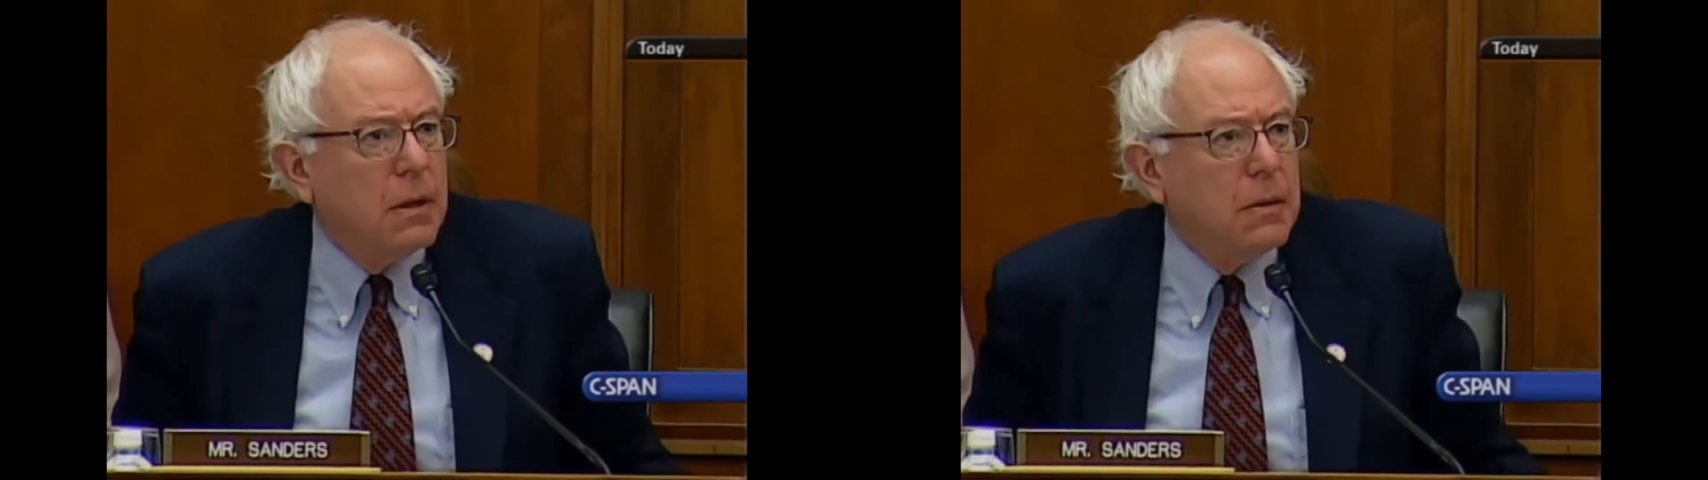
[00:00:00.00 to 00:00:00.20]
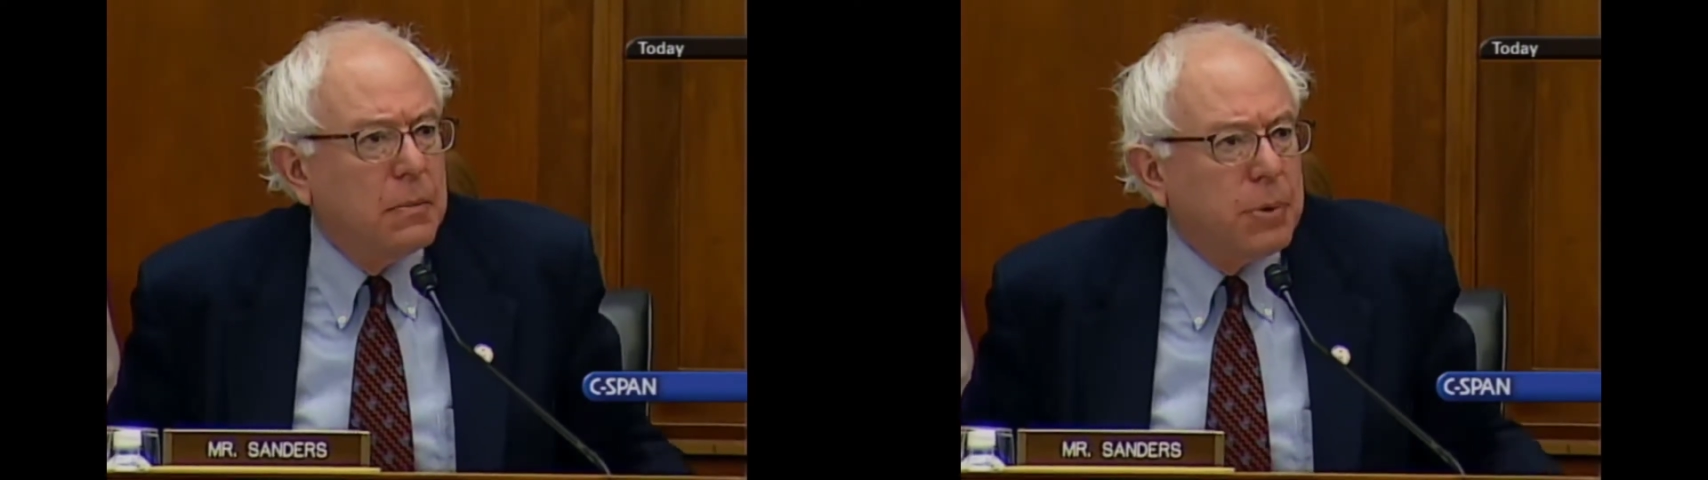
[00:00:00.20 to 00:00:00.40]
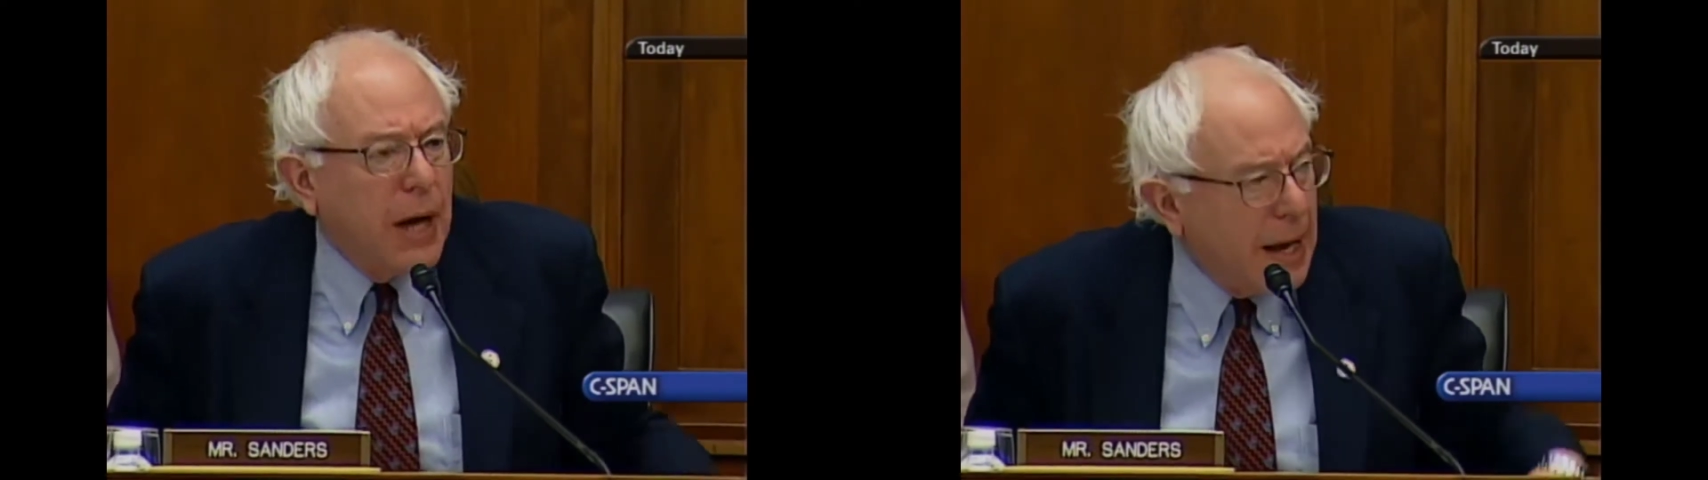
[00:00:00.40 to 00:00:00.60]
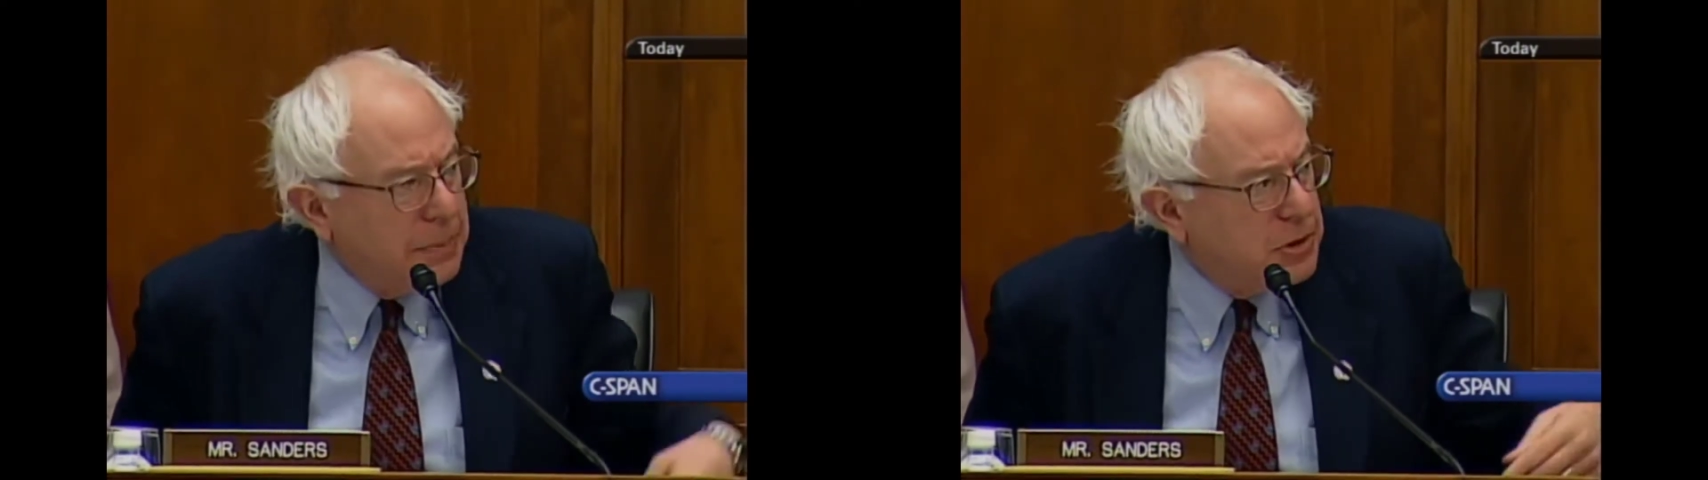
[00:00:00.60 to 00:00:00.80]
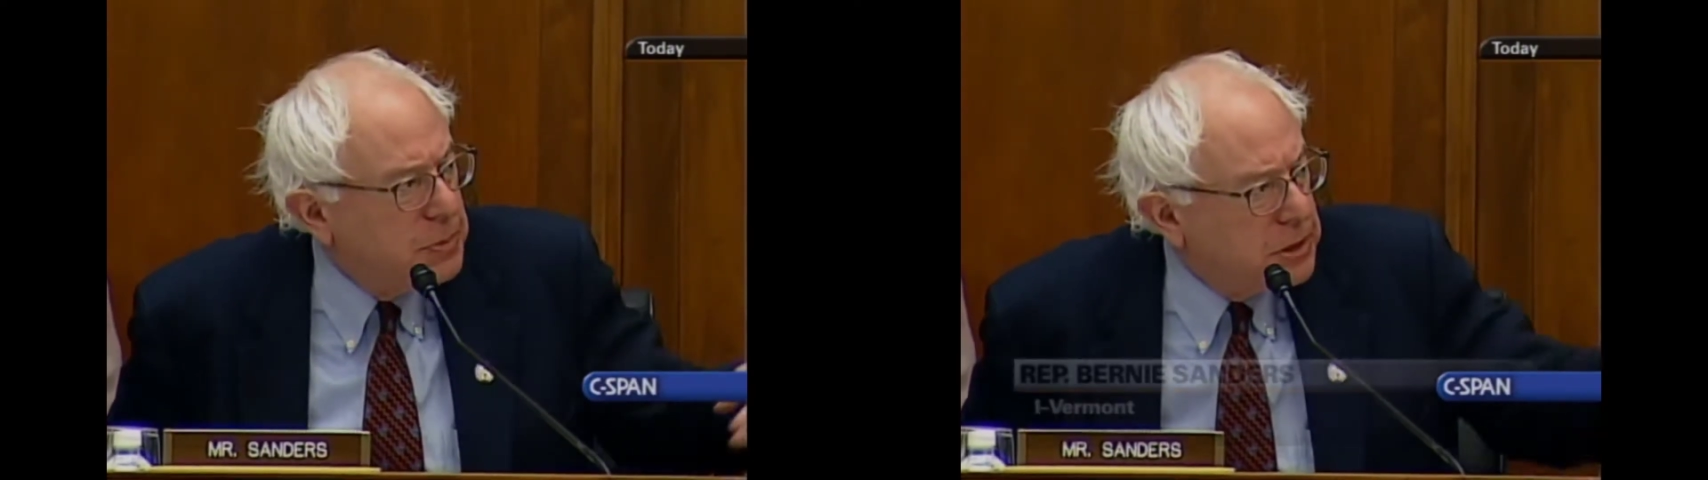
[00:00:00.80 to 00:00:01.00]

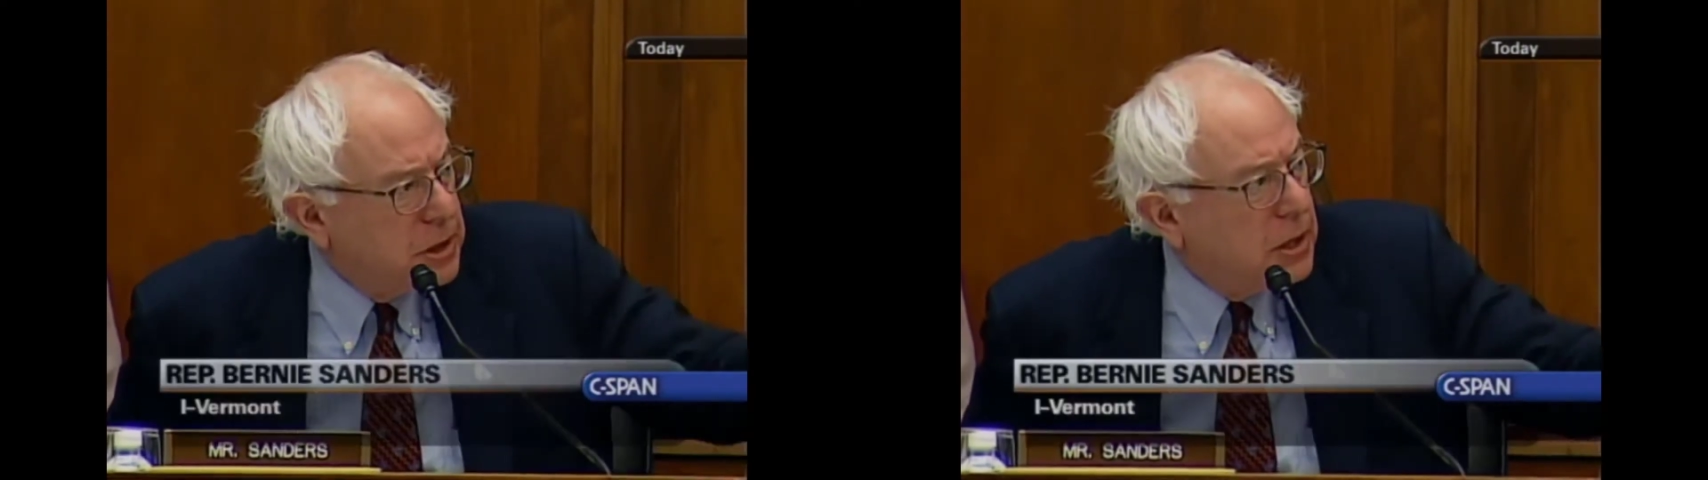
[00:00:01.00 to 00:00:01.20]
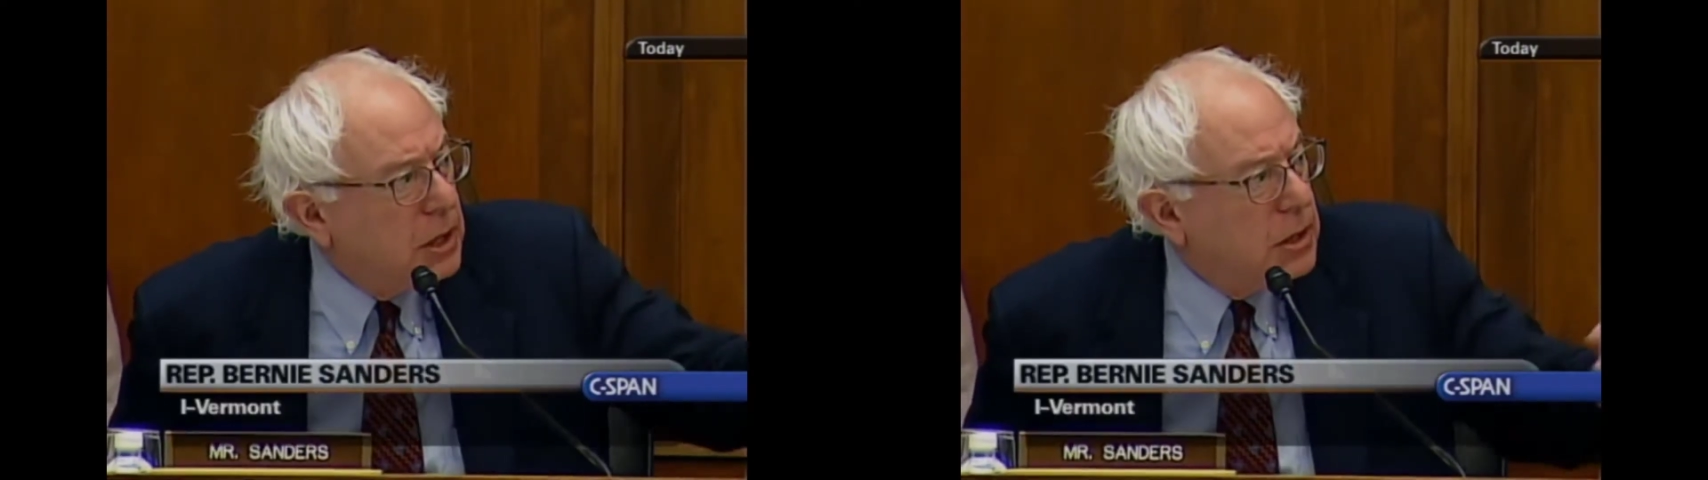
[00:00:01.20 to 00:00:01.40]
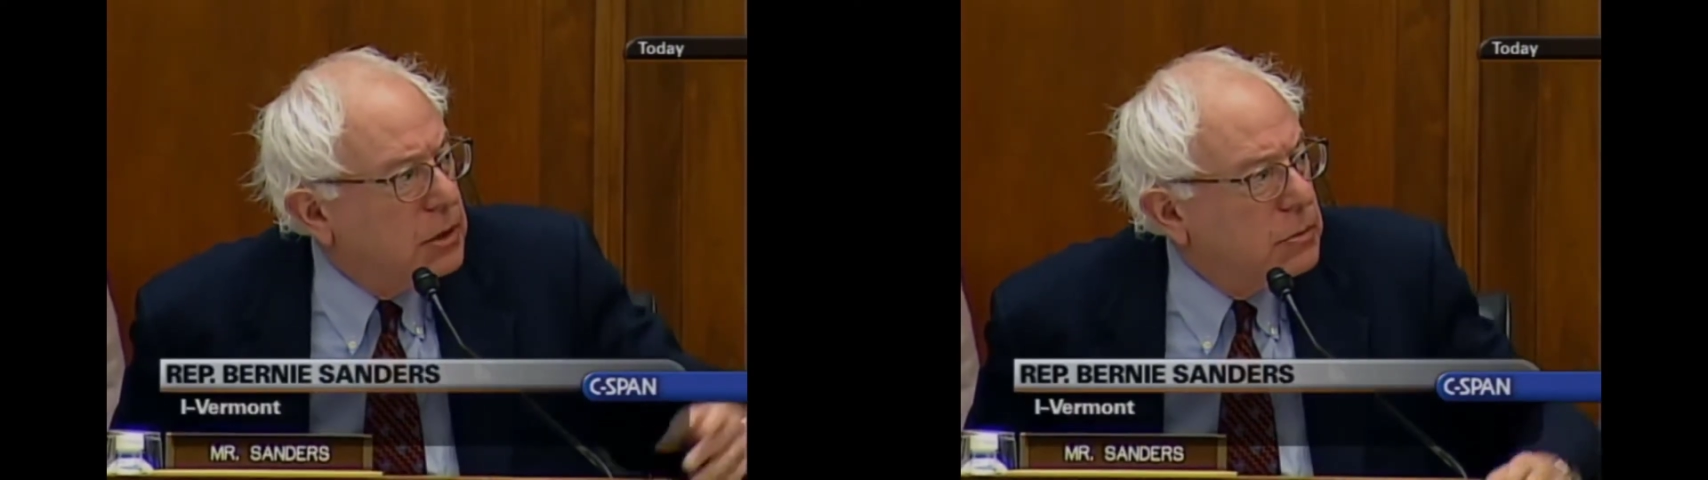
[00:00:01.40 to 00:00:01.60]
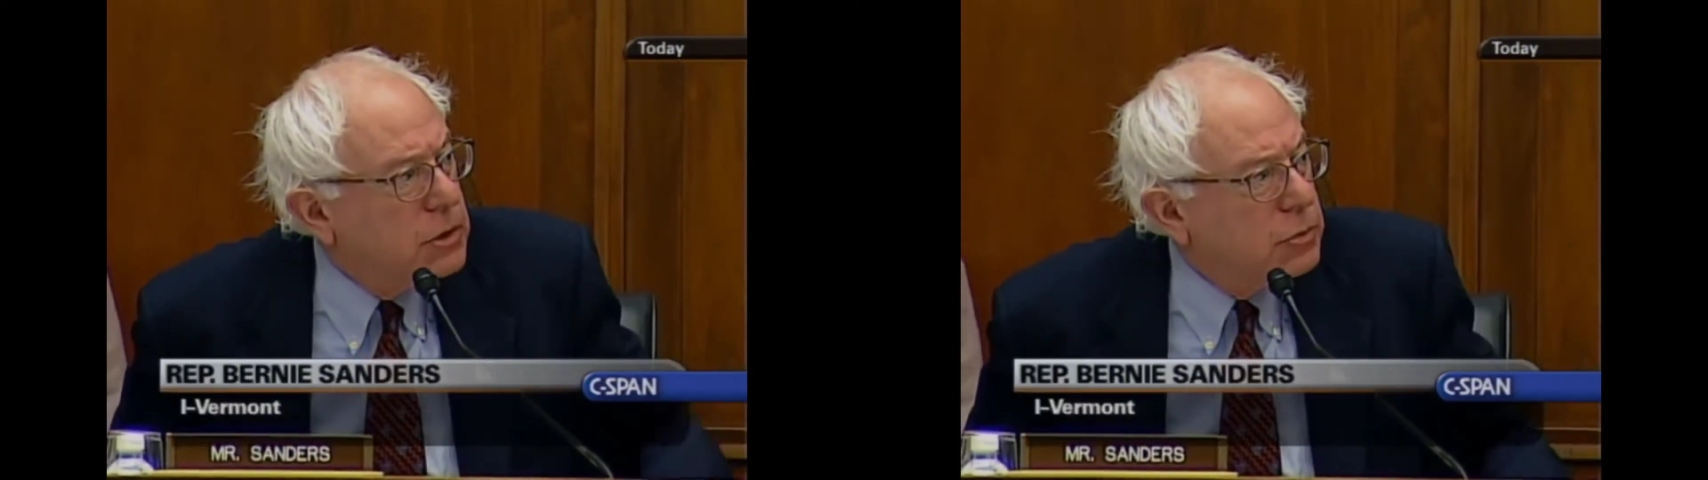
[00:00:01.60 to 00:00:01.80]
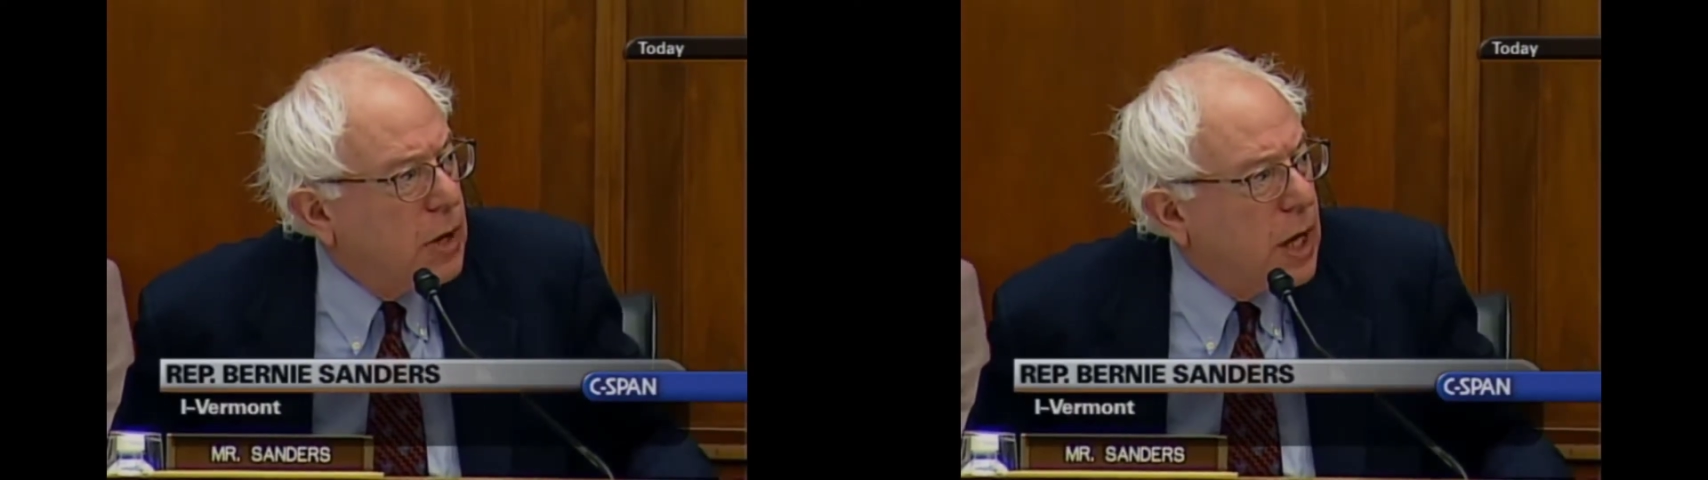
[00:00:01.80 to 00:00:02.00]
perhaps Mr. Duncan
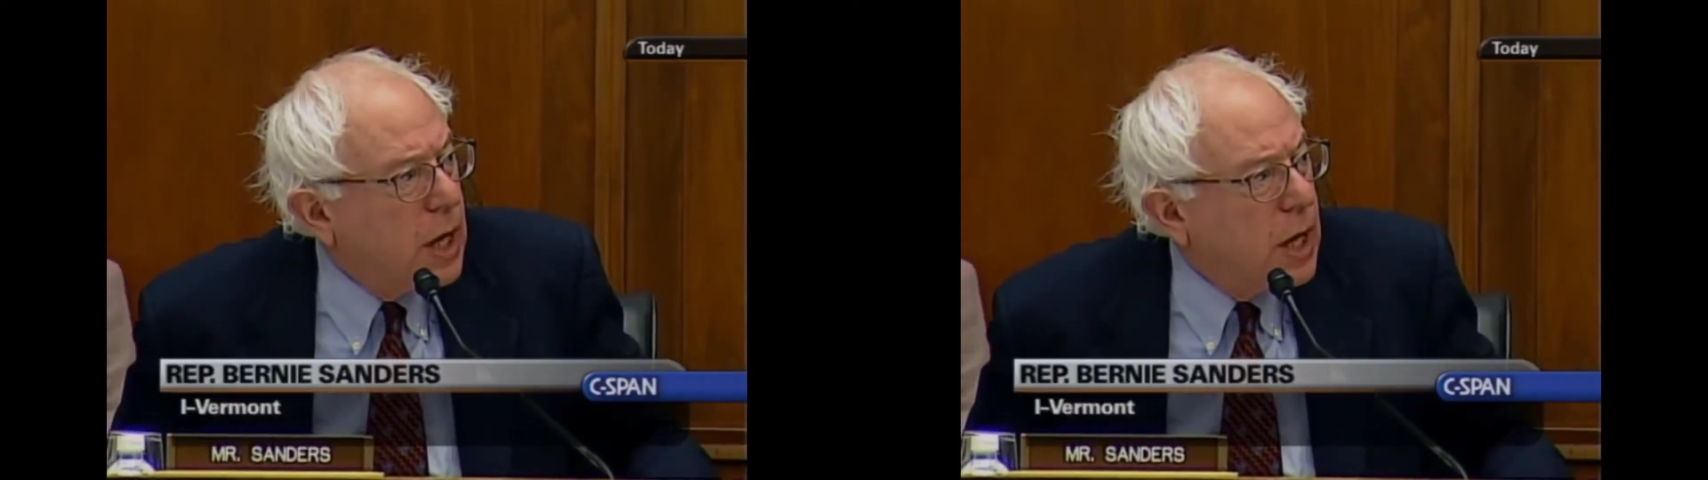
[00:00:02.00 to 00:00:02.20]
was right